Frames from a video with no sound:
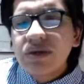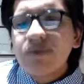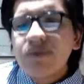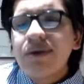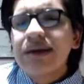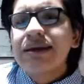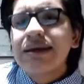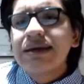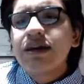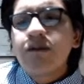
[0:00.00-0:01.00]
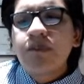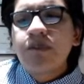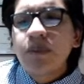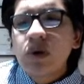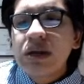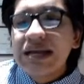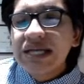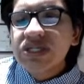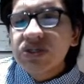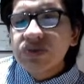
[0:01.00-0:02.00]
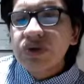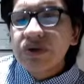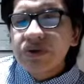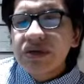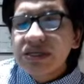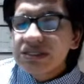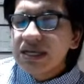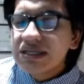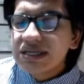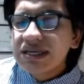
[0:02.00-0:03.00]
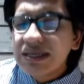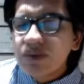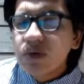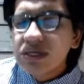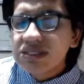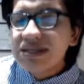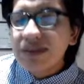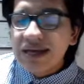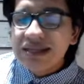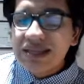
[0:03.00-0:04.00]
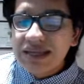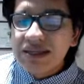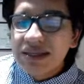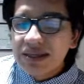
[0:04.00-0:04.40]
one uh, one lecture where he said that he was elected